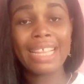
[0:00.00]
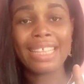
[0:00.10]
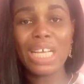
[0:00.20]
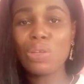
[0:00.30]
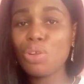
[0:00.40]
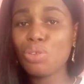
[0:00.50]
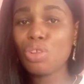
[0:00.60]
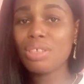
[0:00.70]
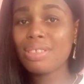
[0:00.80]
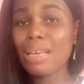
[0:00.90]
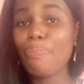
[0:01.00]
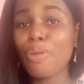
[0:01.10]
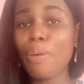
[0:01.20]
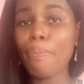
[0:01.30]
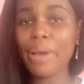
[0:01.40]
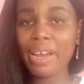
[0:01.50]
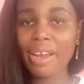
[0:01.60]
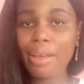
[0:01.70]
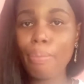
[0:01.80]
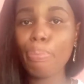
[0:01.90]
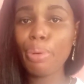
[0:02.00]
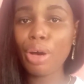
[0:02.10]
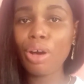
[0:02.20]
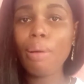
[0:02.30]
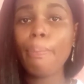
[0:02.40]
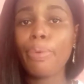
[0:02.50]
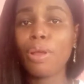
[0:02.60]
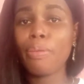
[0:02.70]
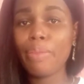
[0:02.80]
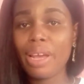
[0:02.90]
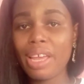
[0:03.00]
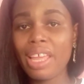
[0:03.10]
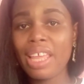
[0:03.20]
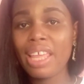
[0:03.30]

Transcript: That's why you do not say plumber, but plumber.